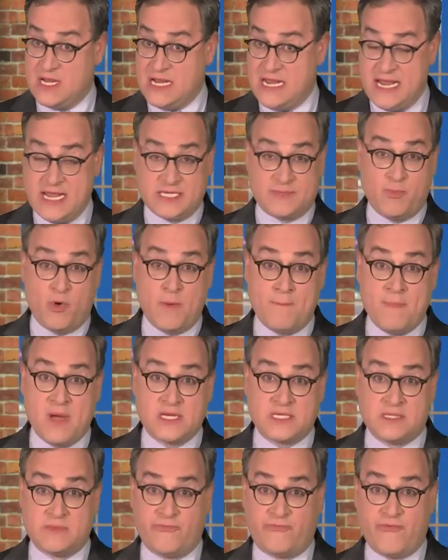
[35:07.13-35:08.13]
He has more
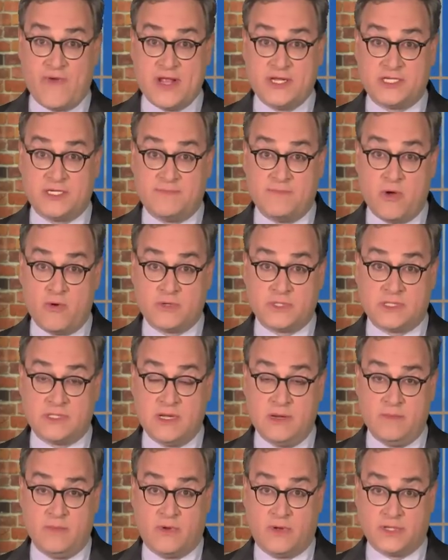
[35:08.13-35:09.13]
Muslim friends than most
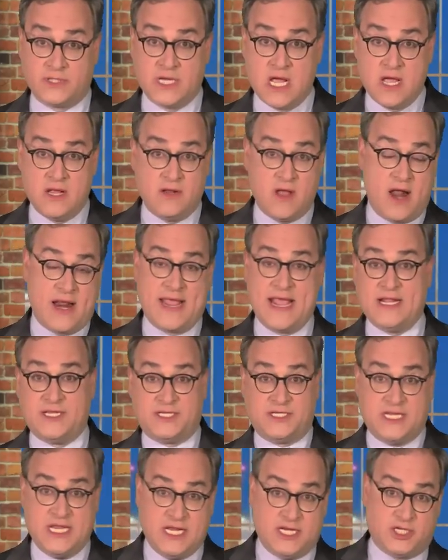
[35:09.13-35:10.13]
liberals, not
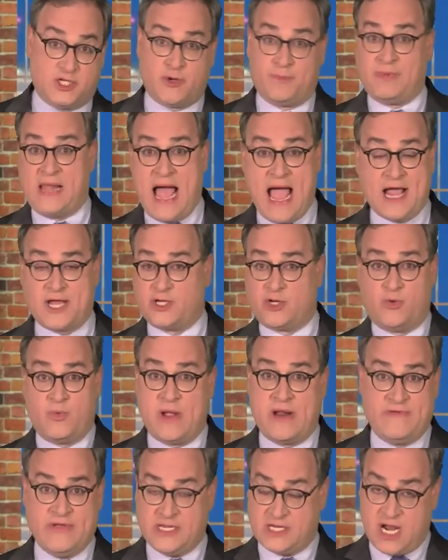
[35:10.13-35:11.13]
against Sikhs or blacks or
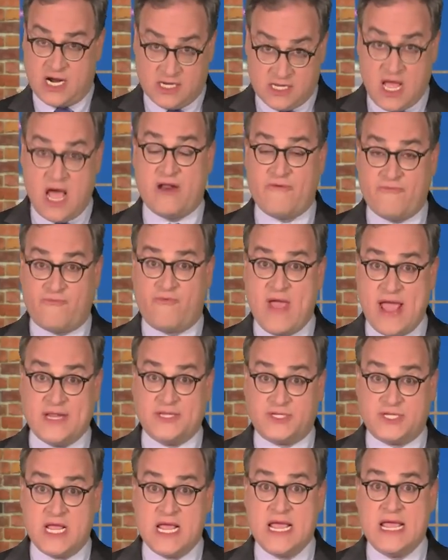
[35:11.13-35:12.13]
whatever. He's got a lot of
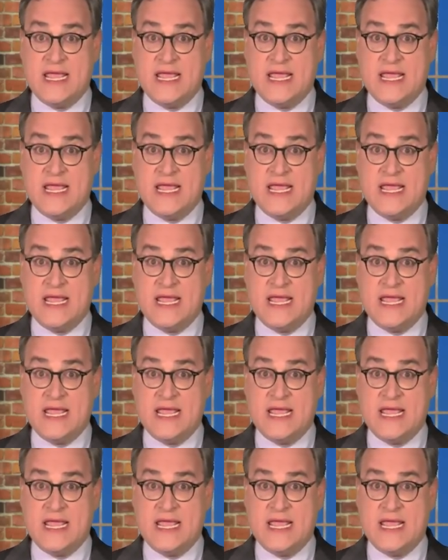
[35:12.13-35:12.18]
friends.